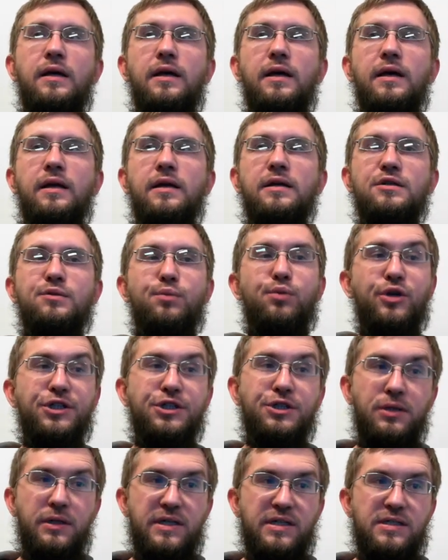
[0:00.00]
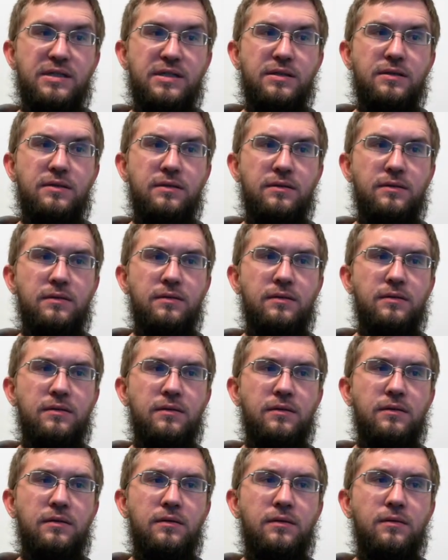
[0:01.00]
It is bridgeless.
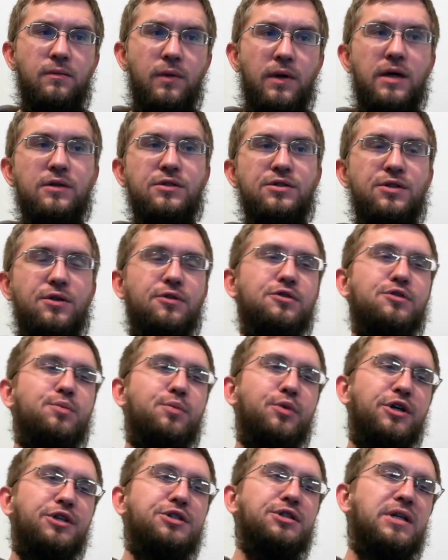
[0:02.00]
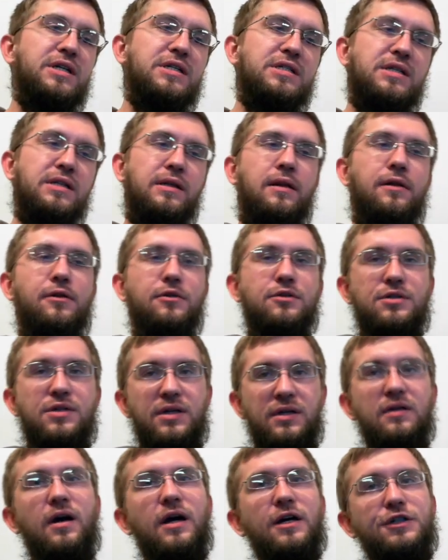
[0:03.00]
Well, so there's bridgeless and then there's
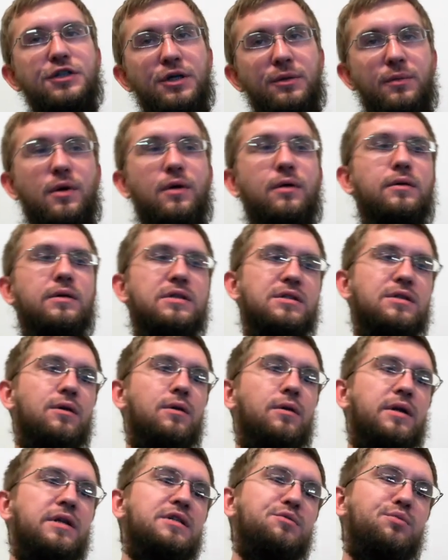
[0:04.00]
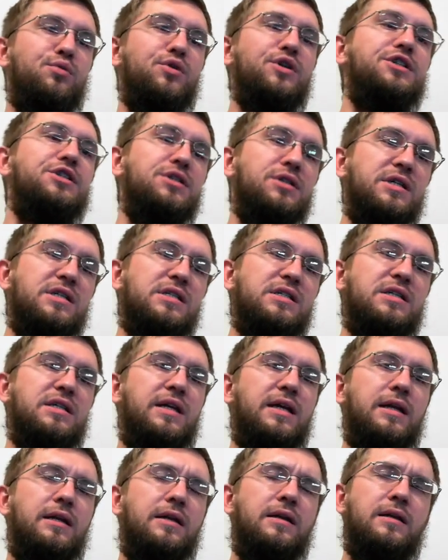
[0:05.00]
conduction mode, and so it is bridgeless, and it